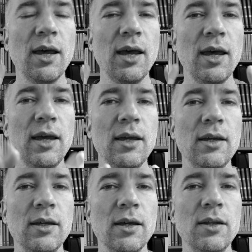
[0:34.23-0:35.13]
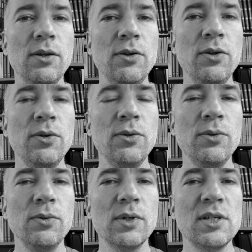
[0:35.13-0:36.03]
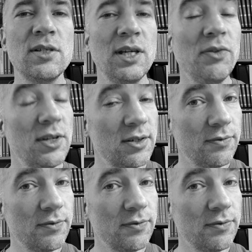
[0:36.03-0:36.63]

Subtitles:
a new series